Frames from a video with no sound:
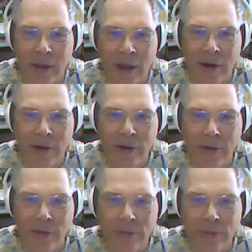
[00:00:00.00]
And her
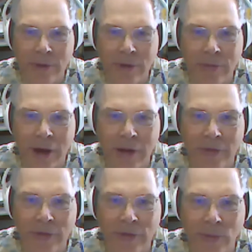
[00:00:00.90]

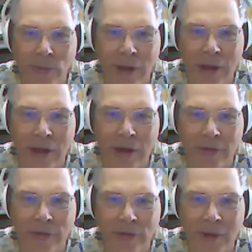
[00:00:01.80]
request was
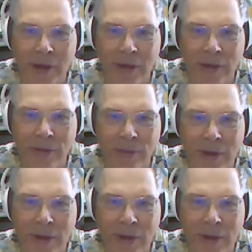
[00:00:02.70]
for me to.